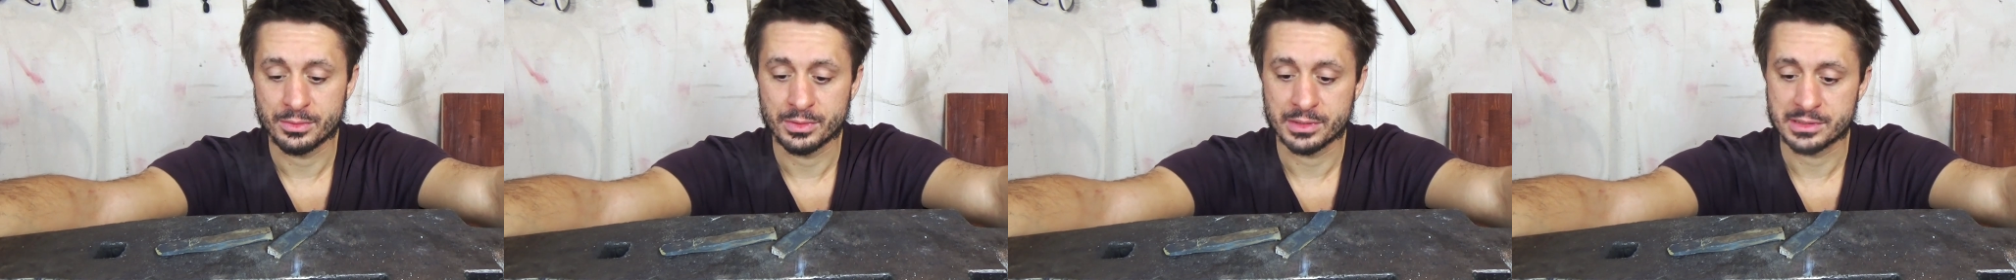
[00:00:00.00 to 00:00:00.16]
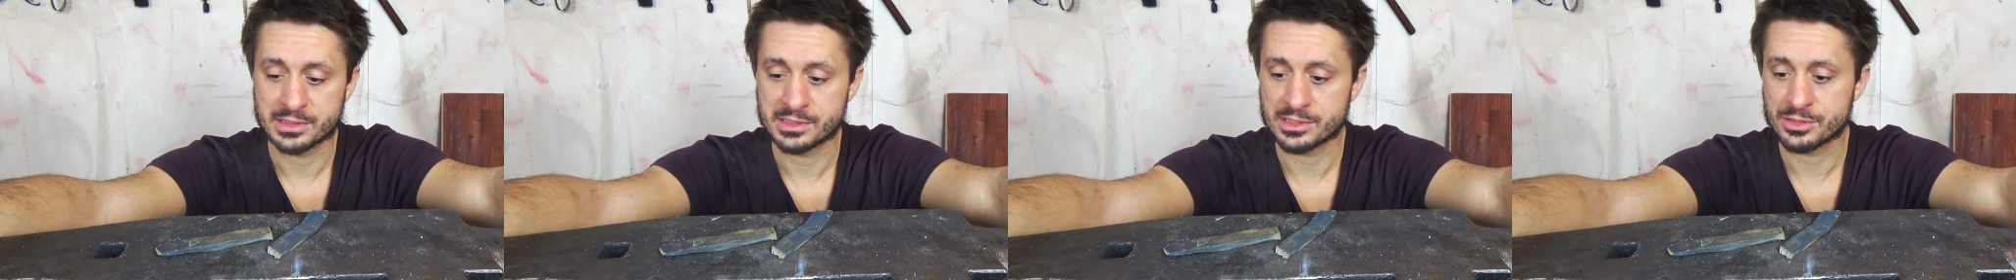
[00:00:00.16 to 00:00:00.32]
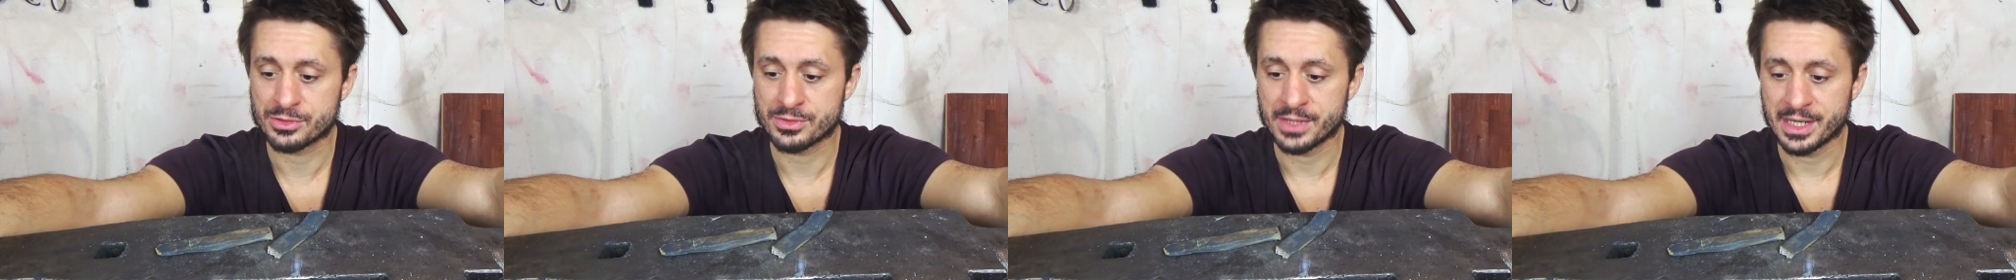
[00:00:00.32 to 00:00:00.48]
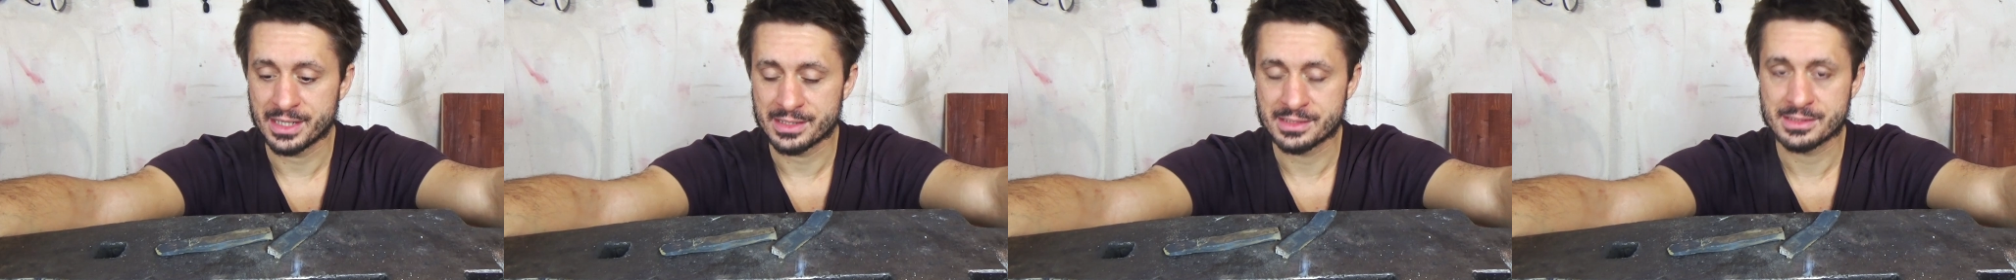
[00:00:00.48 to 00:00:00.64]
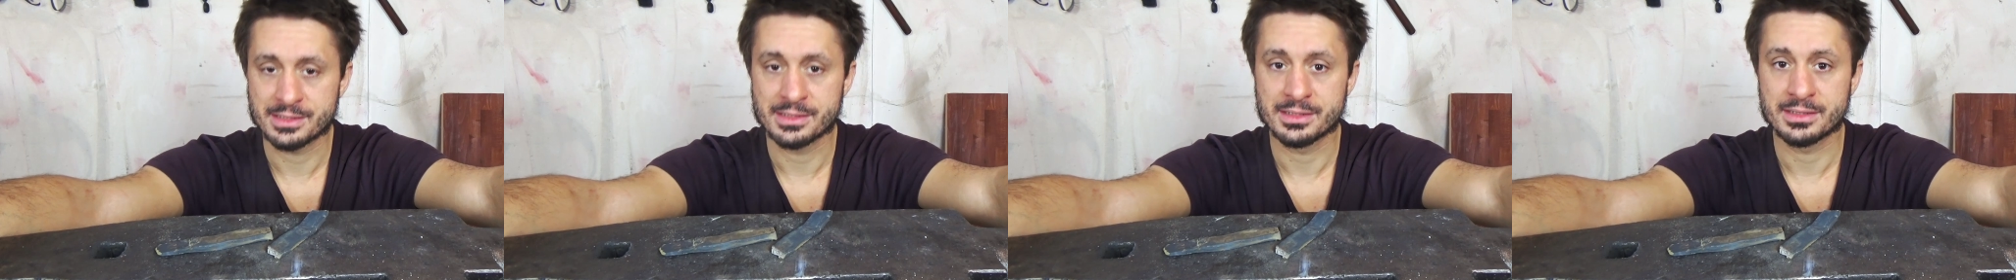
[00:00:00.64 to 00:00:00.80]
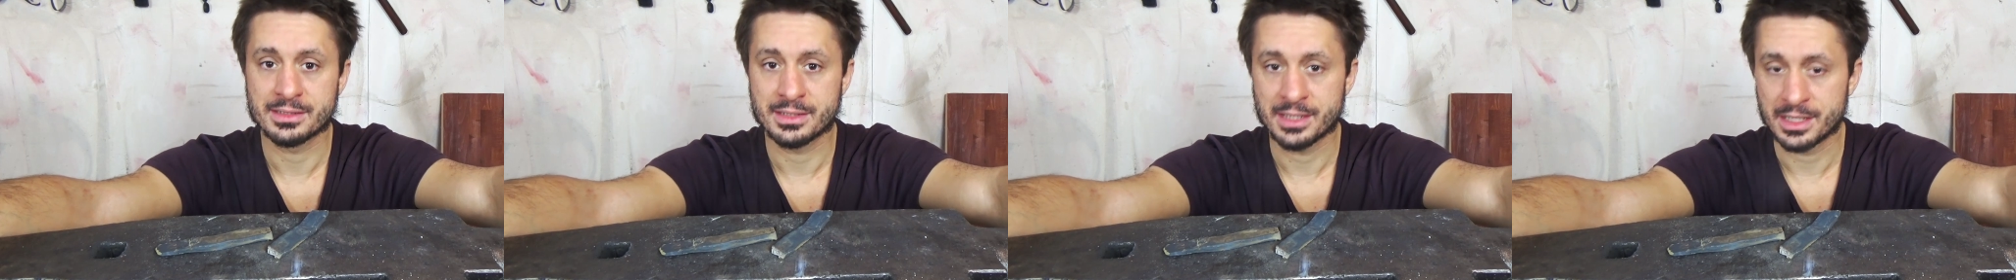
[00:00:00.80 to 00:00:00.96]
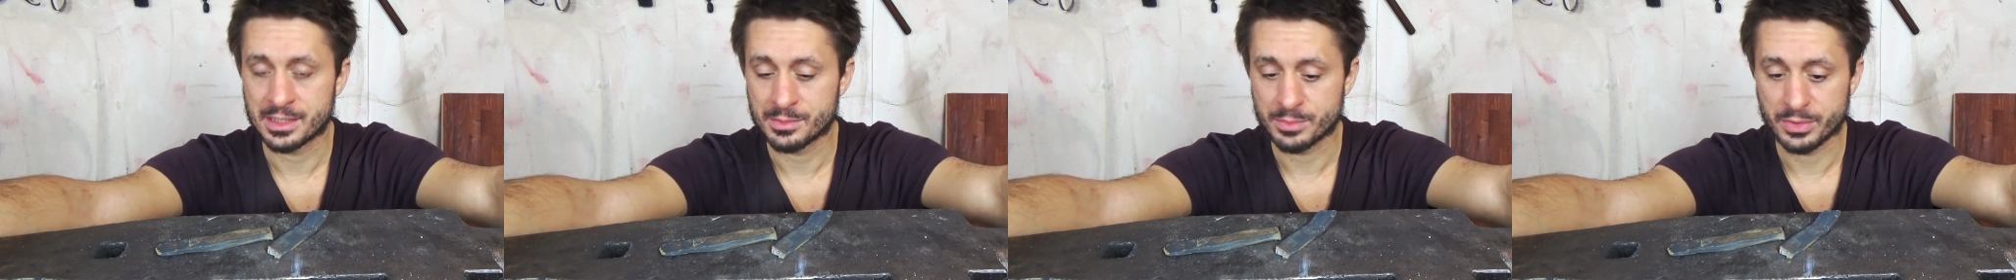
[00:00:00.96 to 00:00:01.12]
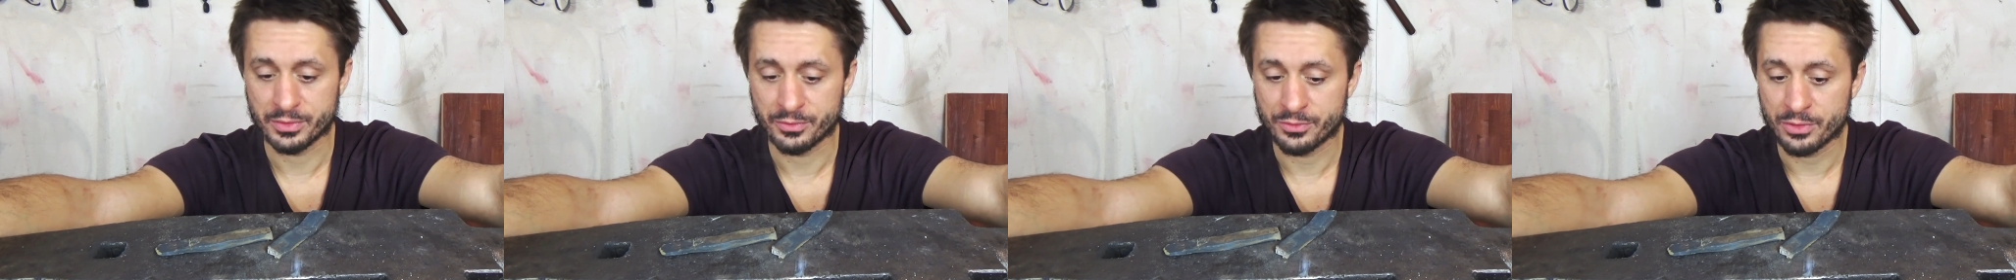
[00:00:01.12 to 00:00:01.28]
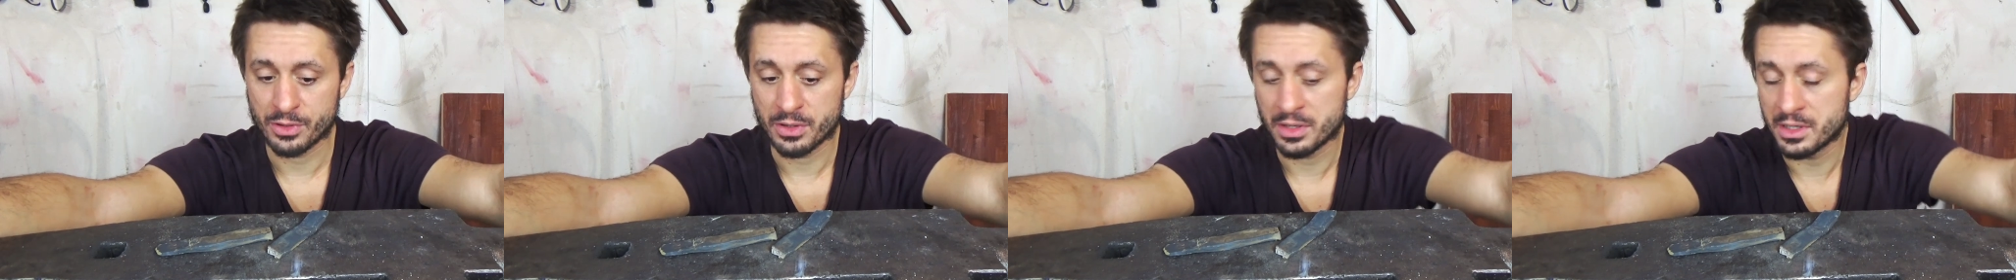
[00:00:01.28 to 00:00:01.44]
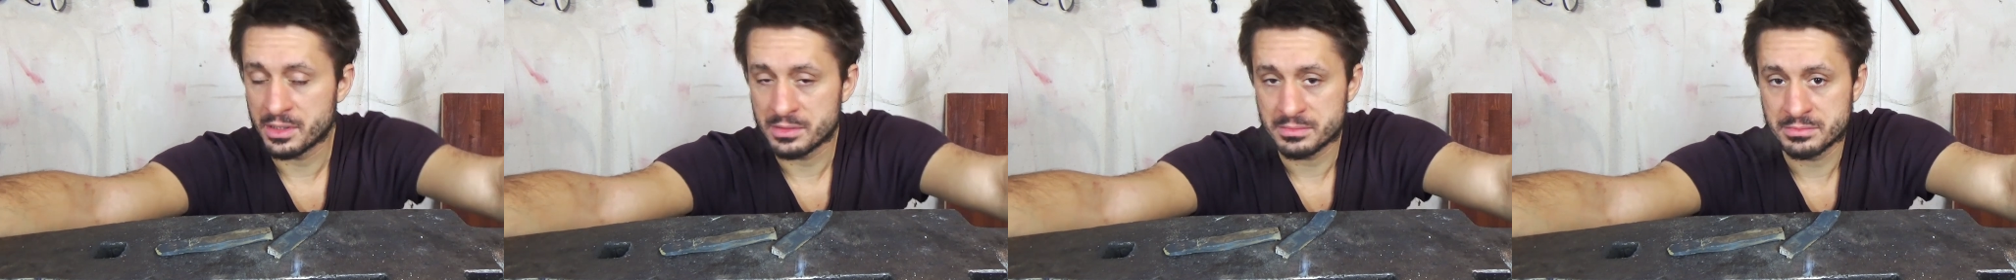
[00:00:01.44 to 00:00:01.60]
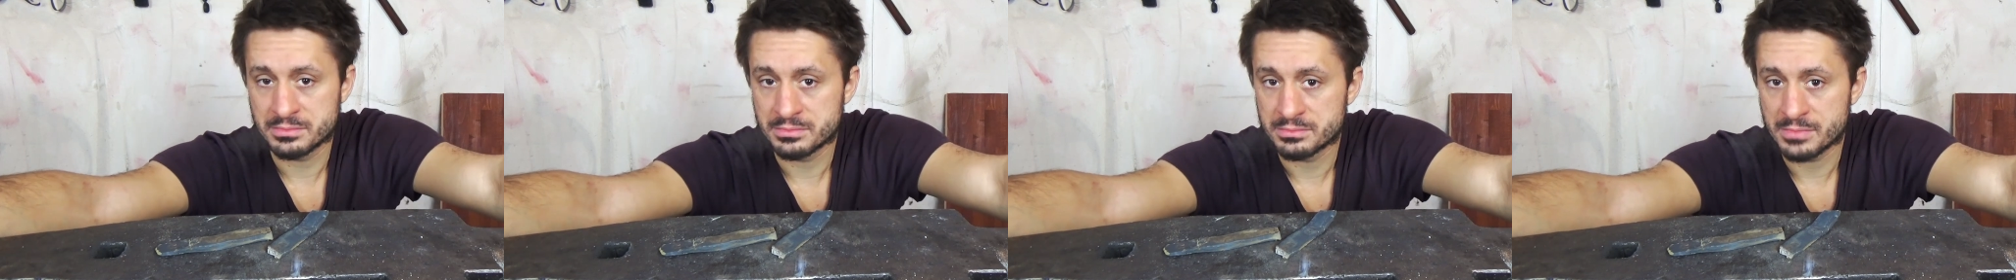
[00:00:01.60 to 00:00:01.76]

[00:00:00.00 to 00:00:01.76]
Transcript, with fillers: what stress it had before.